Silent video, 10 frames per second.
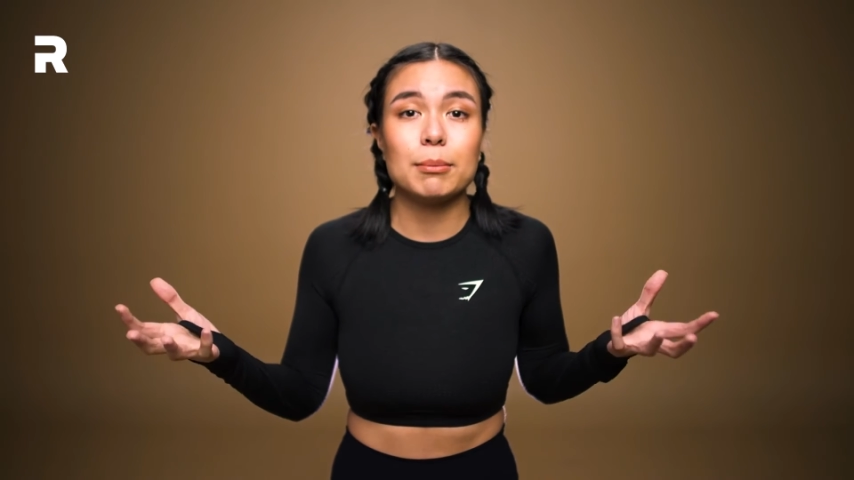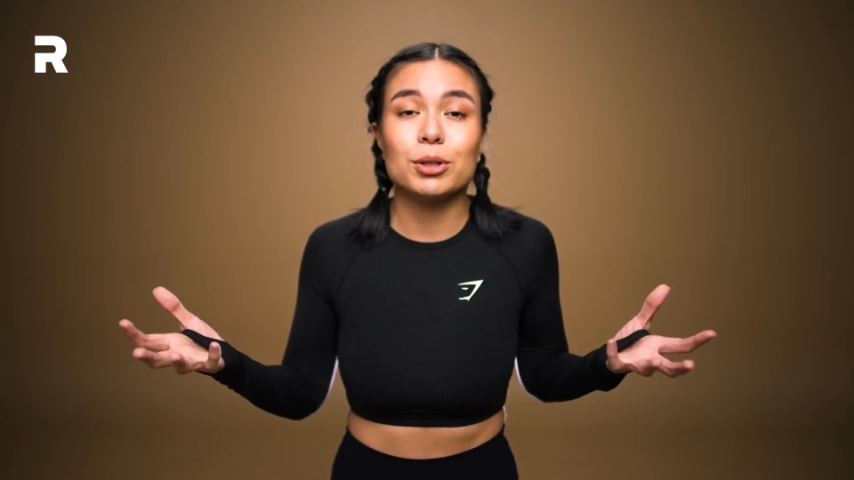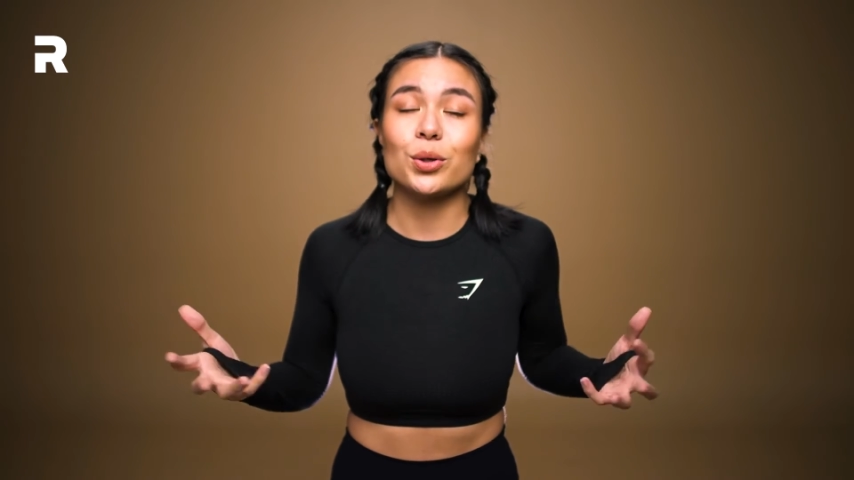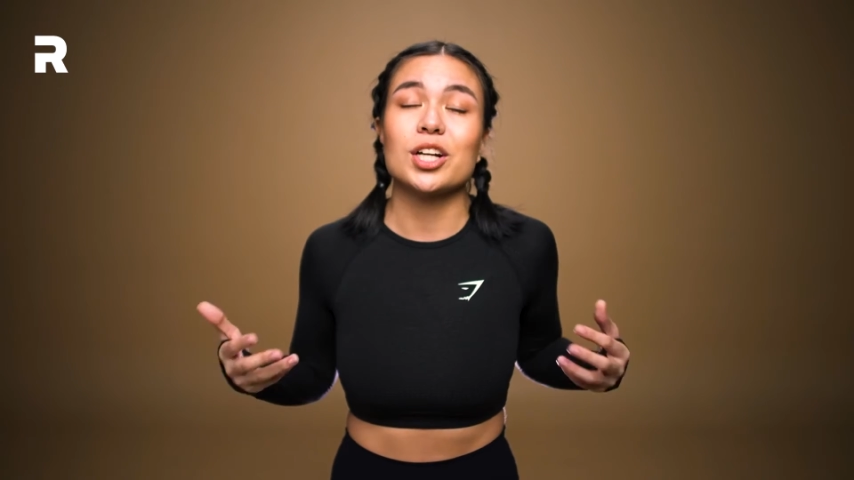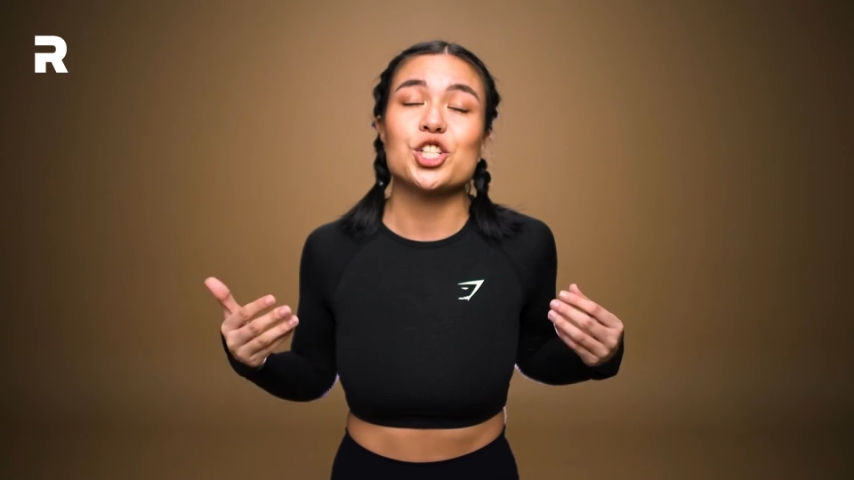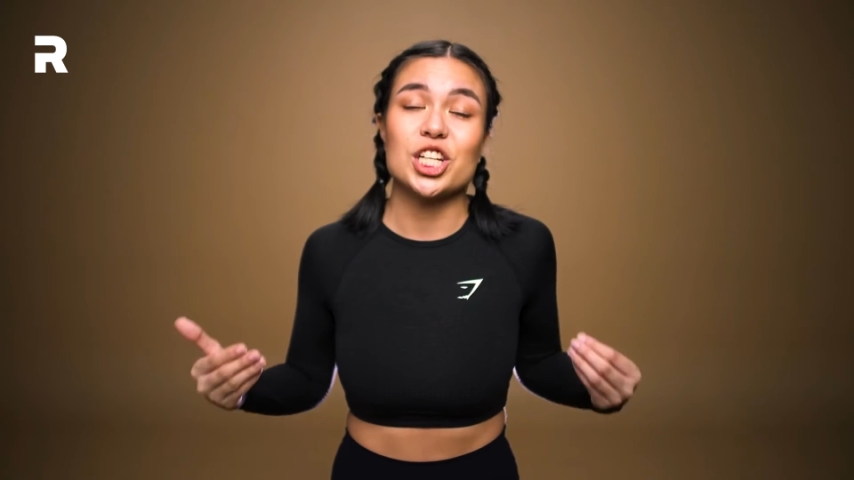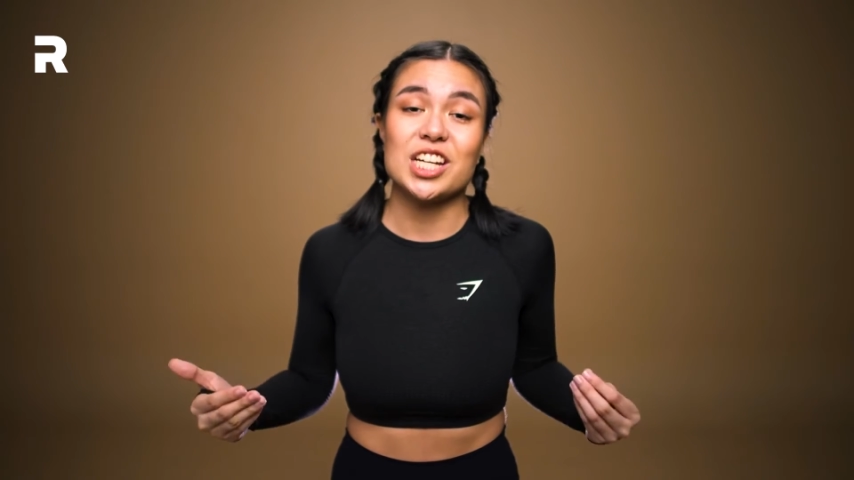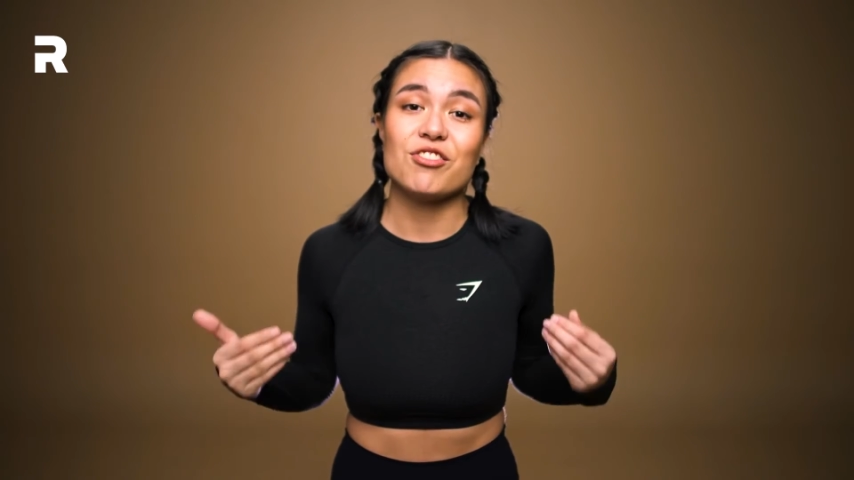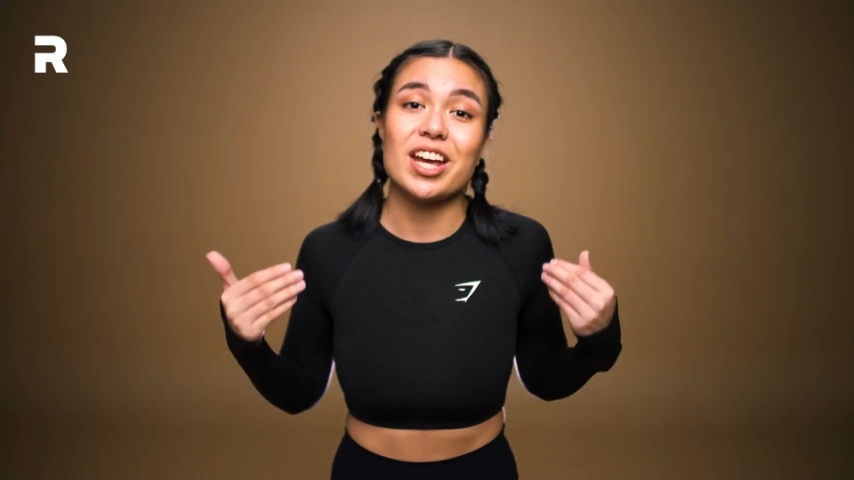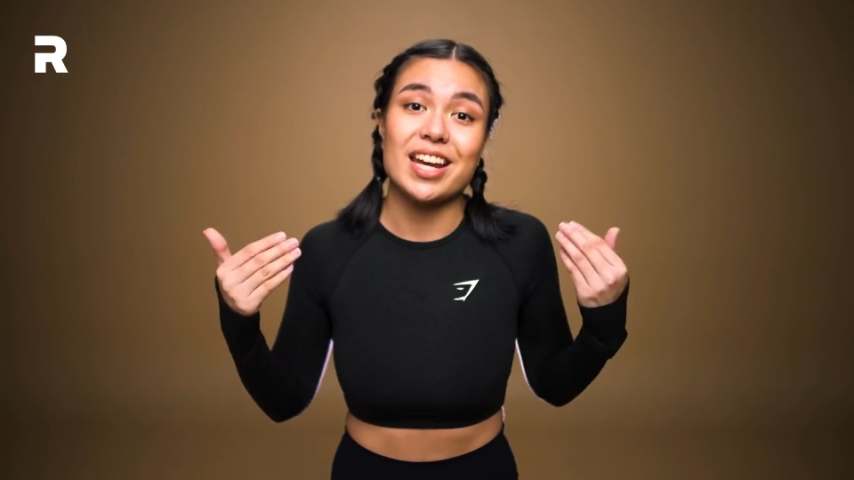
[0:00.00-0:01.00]
able to
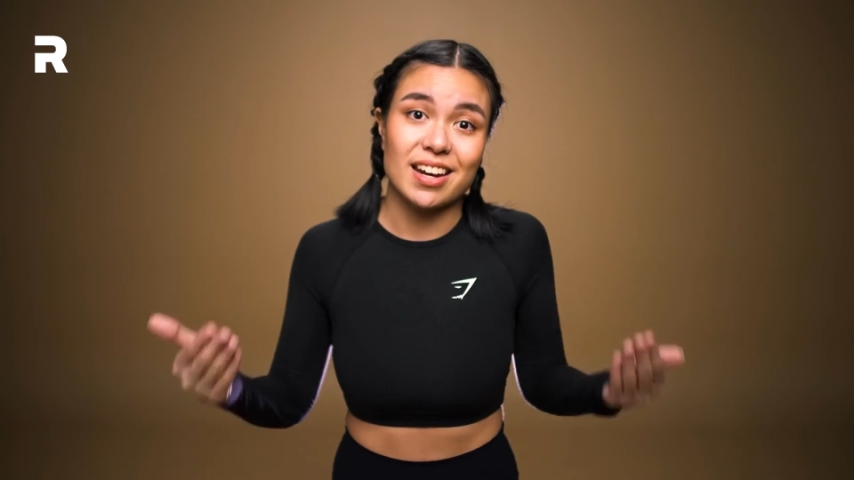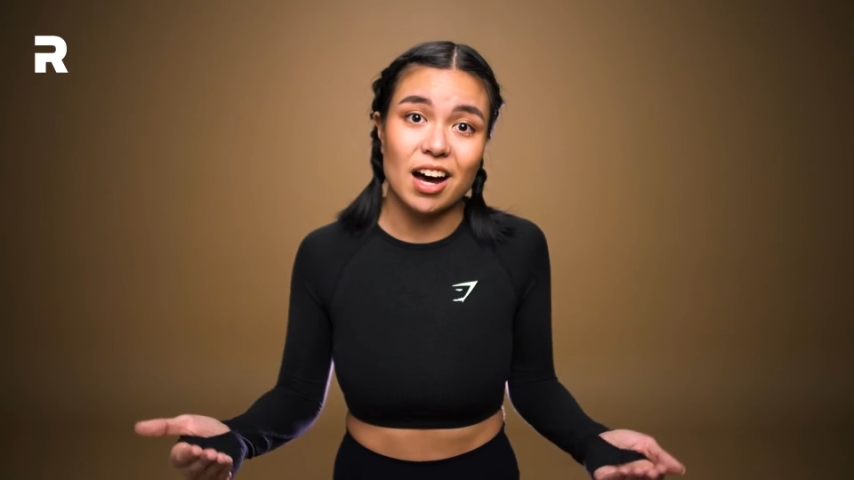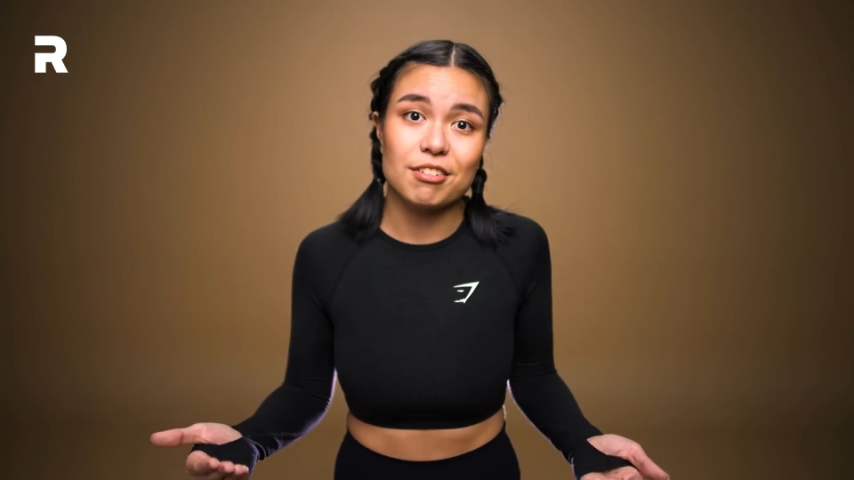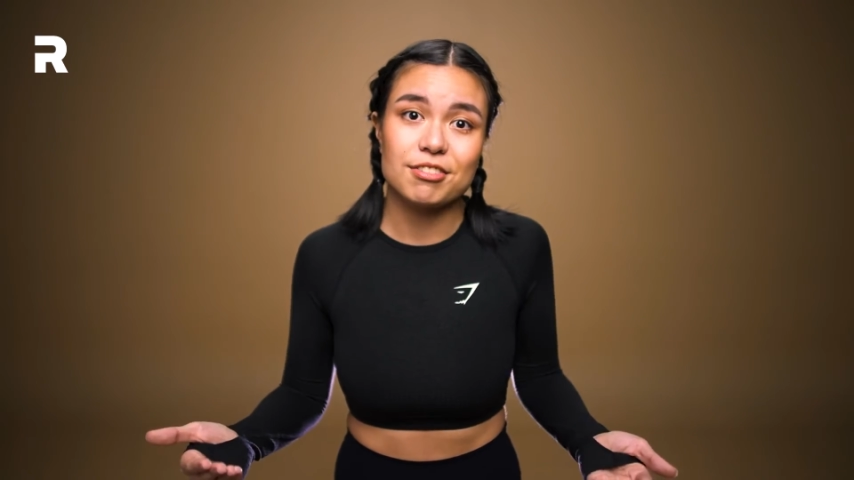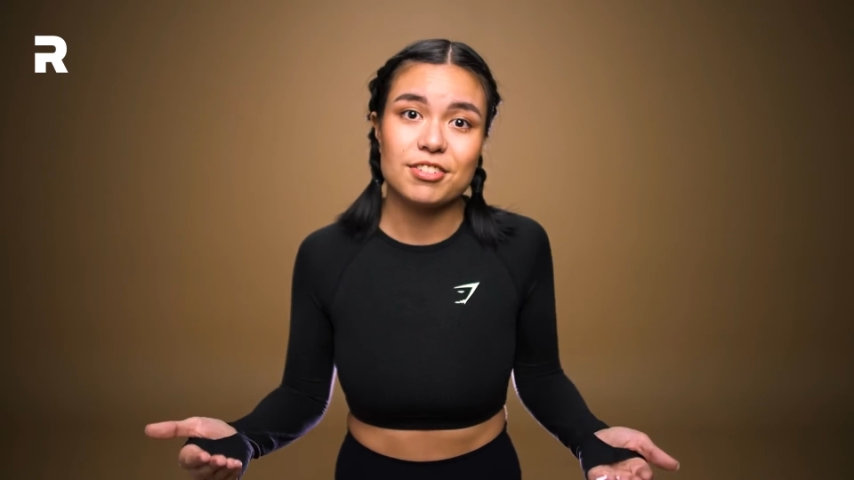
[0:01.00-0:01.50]
achieve enough.